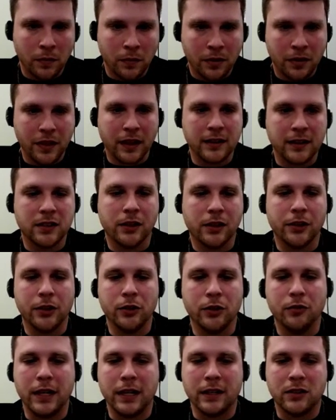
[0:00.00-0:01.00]
things that are
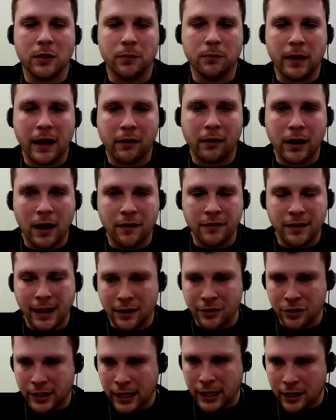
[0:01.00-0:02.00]
unique to Minecraft
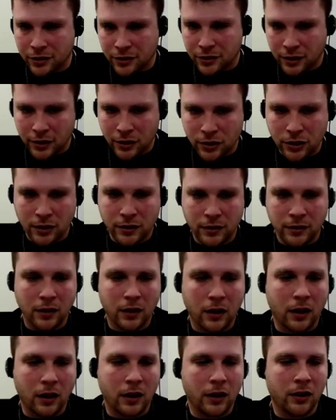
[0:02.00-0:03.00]
Education Edition
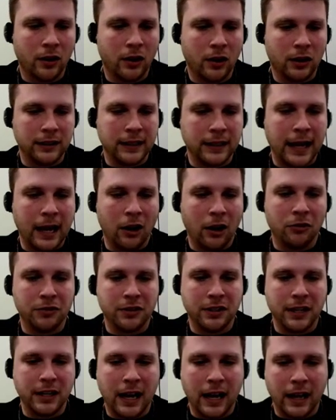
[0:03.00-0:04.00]
are
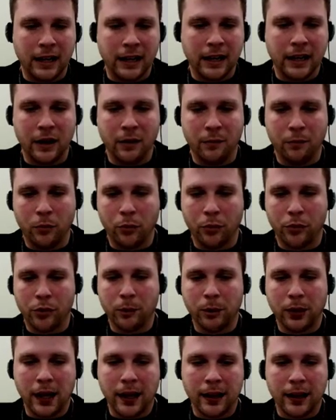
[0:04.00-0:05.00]
allowed, nigh, and border
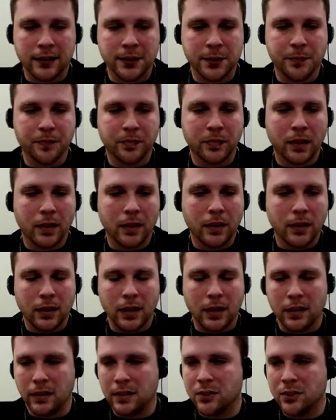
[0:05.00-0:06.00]
blocks.
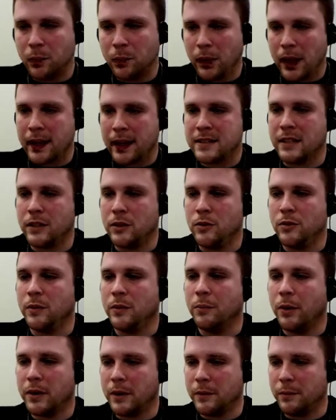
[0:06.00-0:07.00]
And these are blocks that you
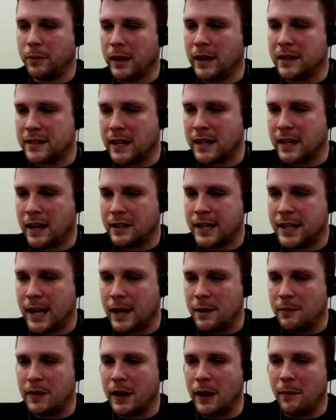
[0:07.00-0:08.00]
can put in place ahead of
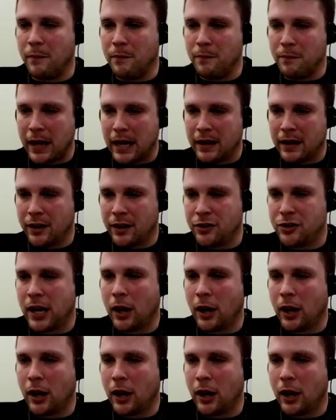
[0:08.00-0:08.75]
time that manage